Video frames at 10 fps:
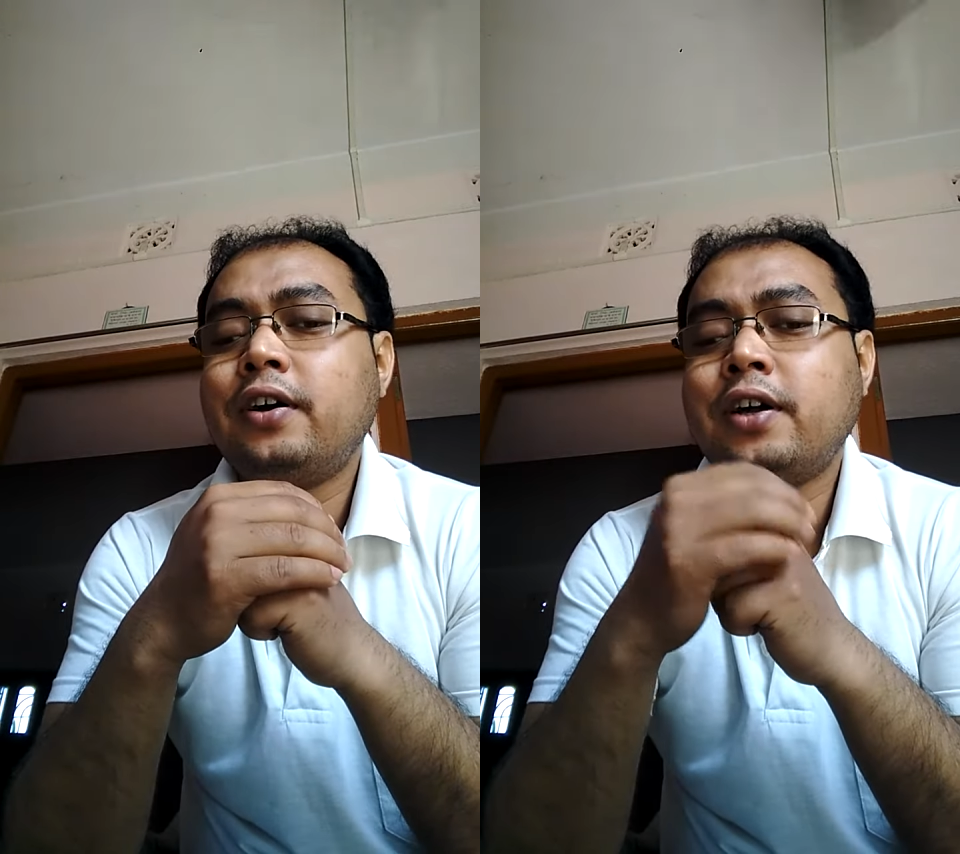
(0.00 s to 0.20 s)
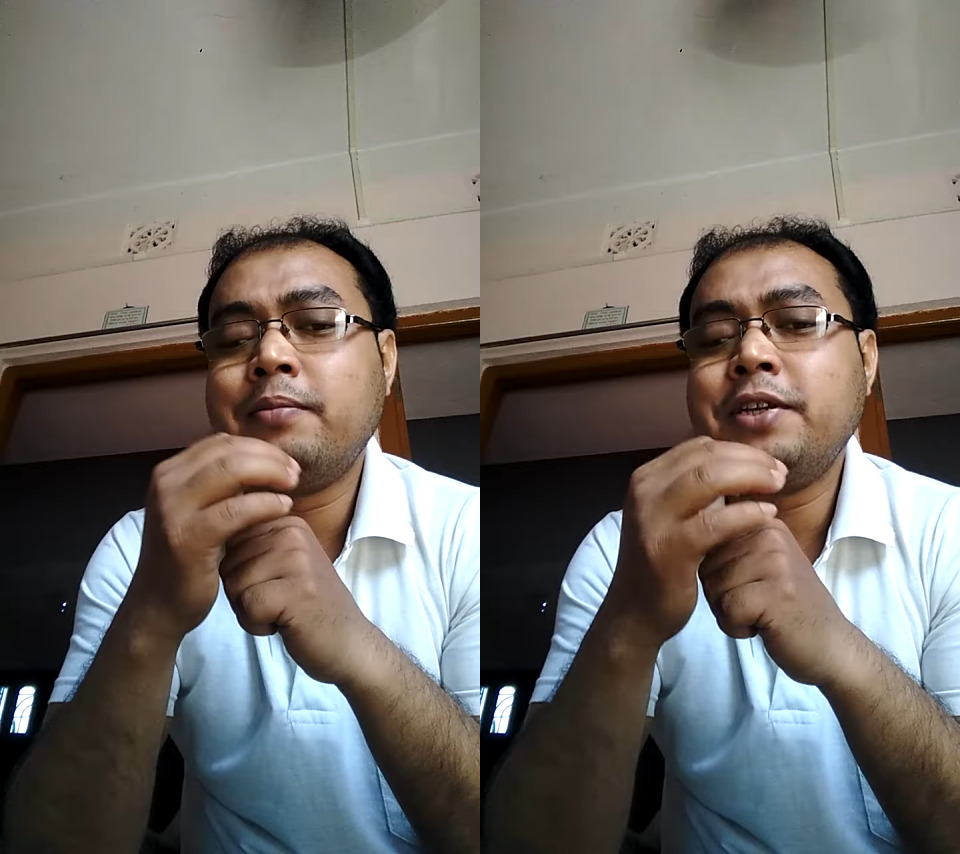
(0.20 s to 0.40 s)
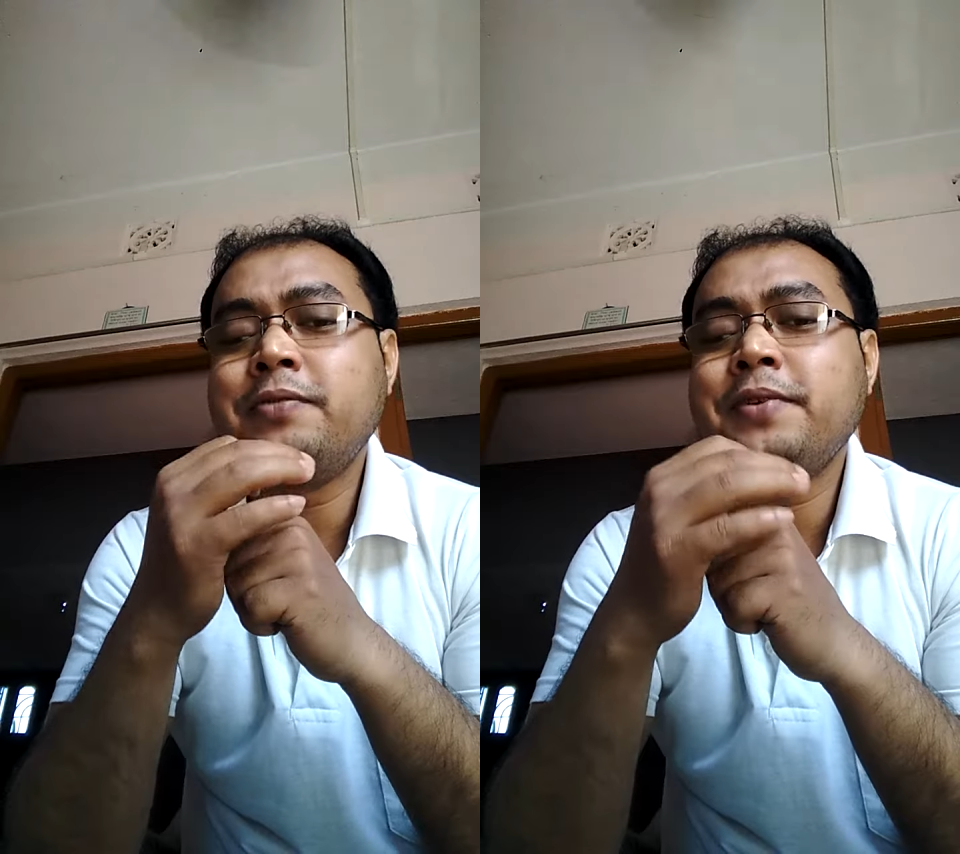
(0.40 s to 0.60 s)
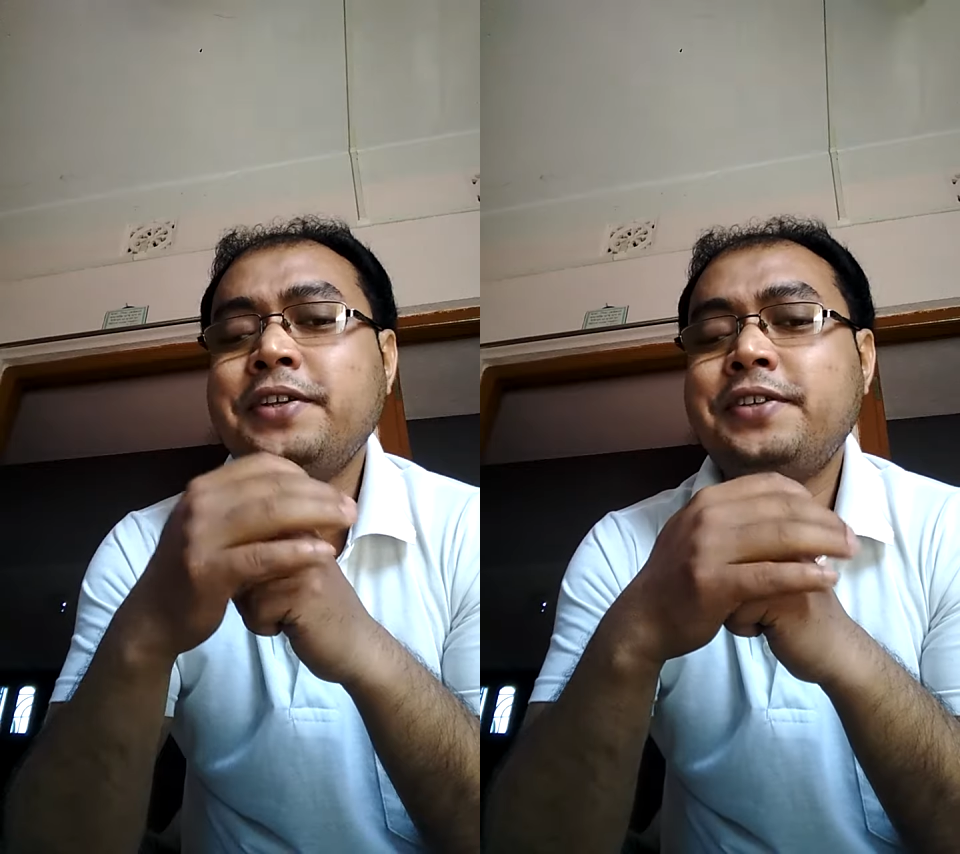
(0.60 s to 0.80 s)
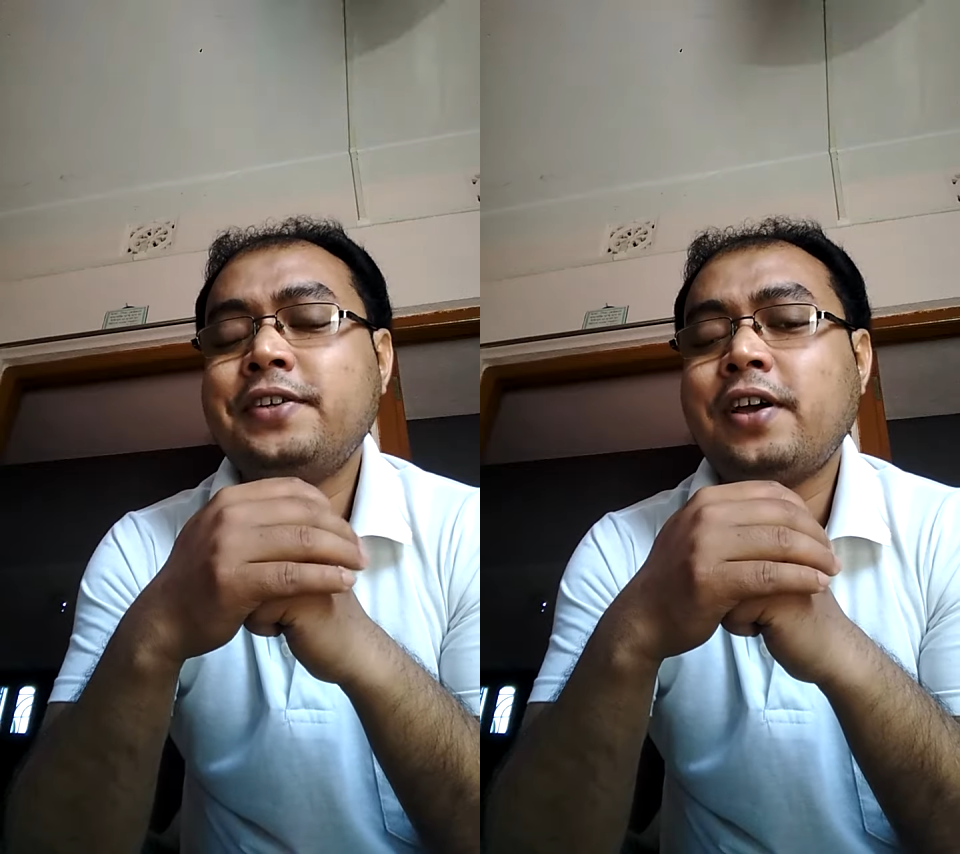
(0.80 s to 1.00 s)

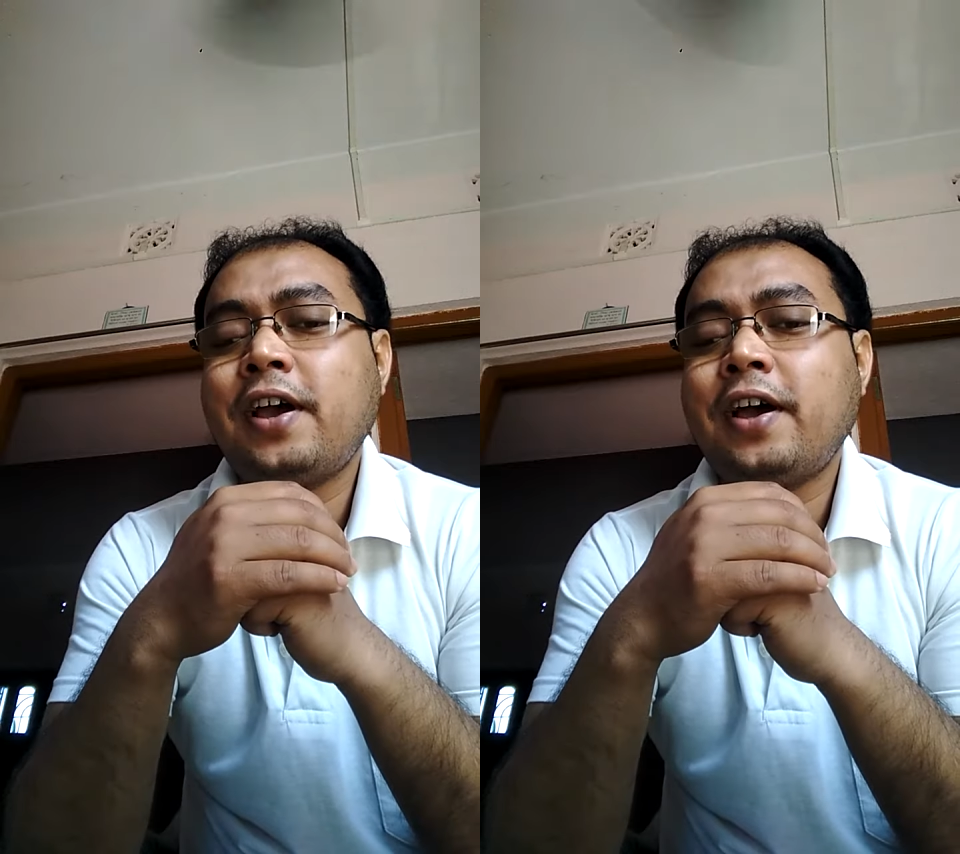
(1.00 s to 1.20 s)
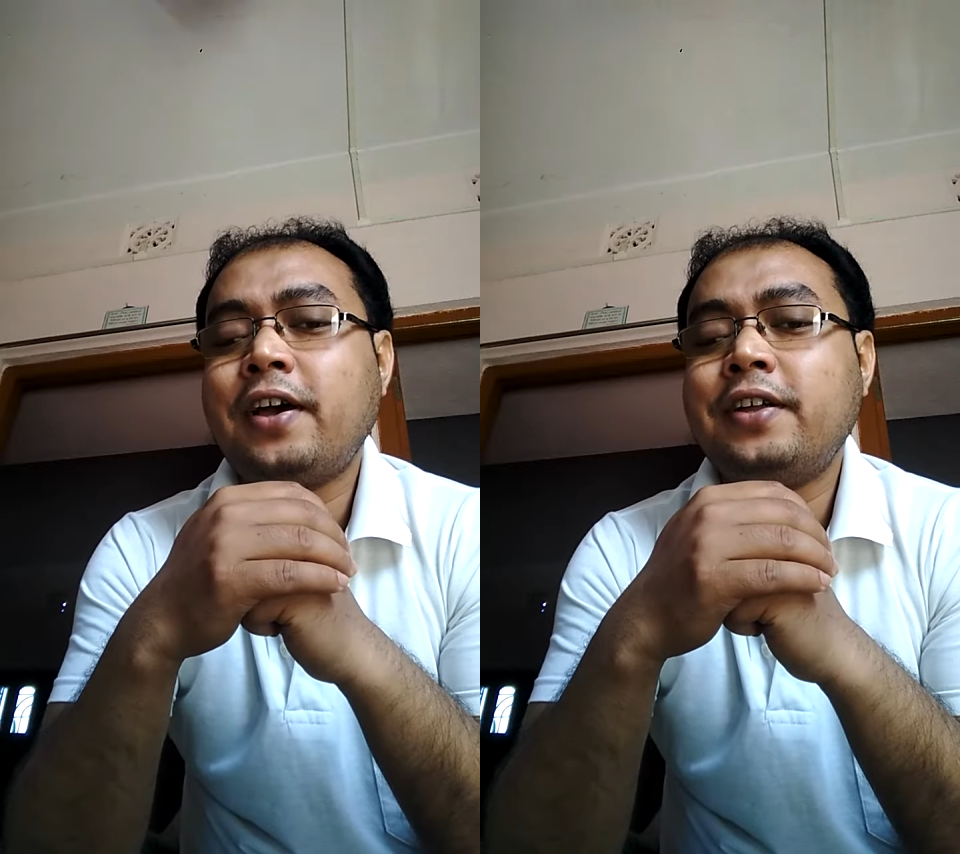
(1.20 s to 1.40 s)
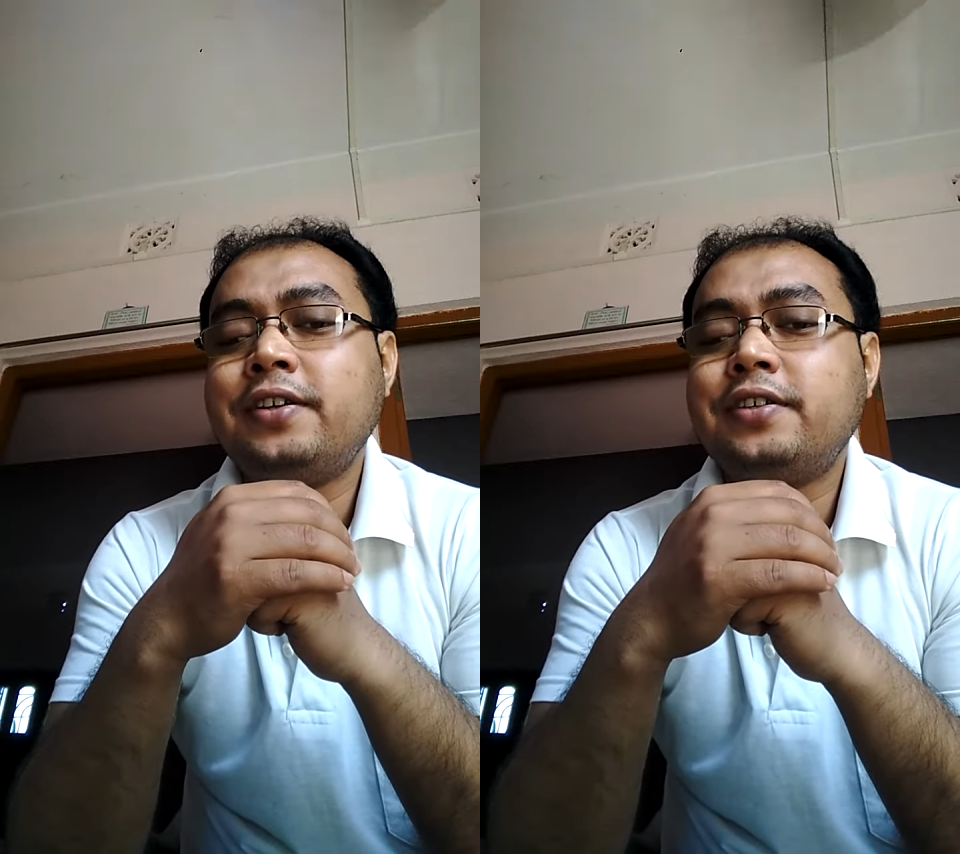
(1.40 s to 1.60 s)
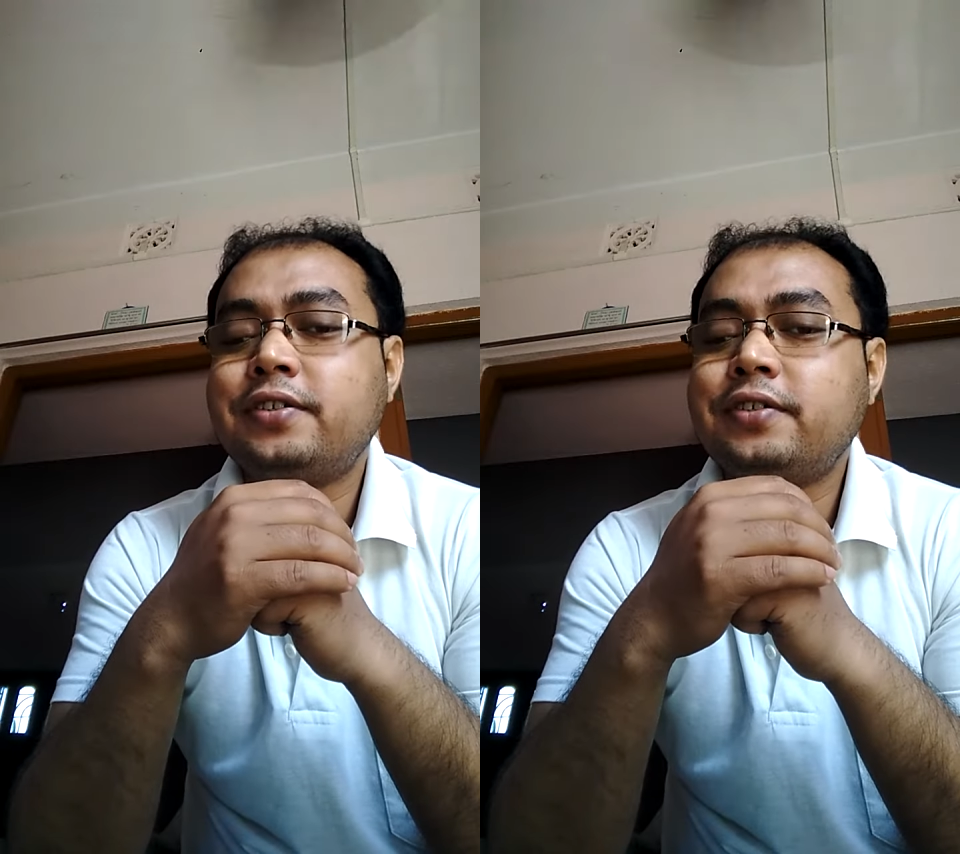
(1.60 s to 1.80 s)
commitment, and